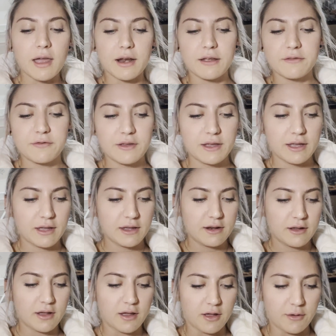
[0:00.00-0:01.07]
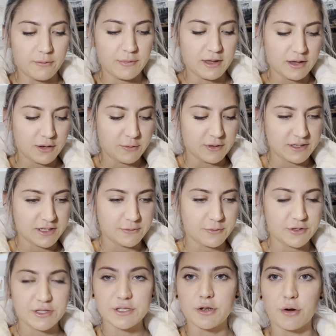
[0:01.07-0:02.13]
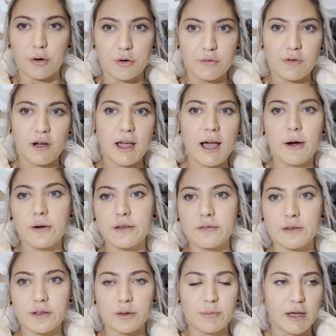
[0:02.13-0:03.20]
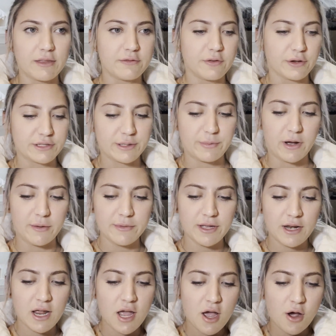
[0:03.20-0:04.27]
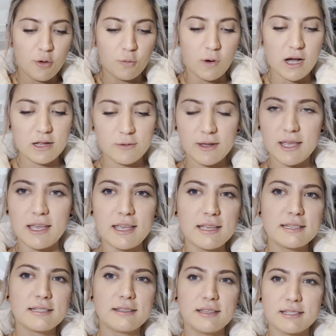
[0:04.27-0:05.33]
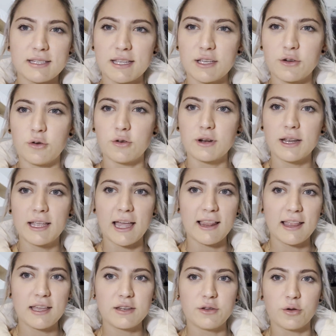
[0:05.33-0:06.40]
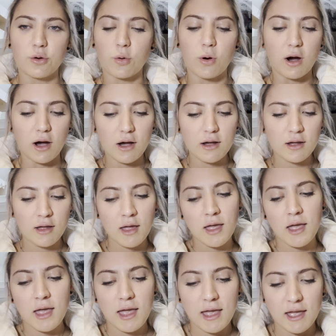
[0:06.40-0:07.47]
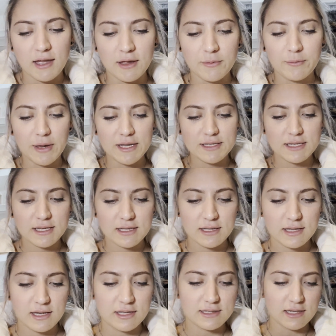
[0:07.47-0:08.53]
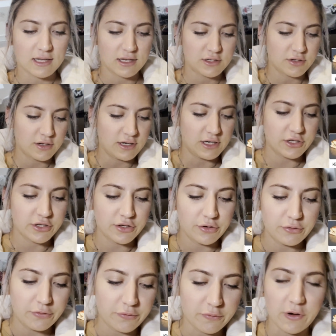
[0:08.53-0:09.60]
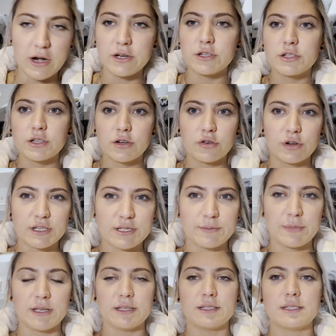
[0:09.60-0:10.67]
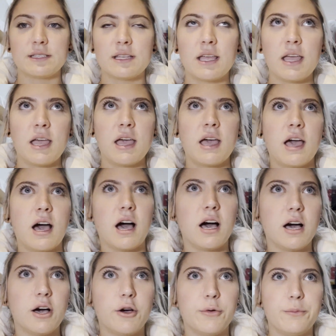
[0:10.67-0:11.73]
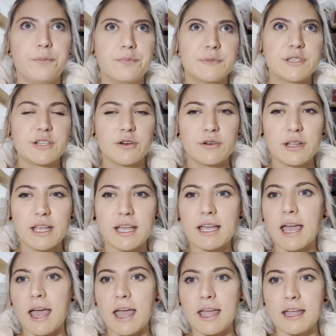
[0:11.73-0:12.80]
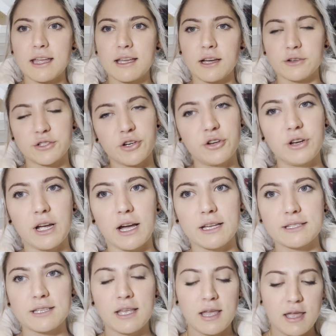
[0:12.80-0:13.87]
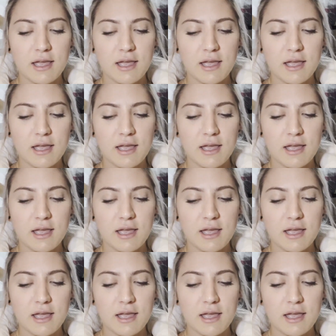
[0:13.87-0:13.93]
and I figured me and Quentin would just go over how we feel about the first apartment while we eat this thing called galette de roi. And basically it's like a traditional French Christmas, it's not really a cake, I'll show you guys,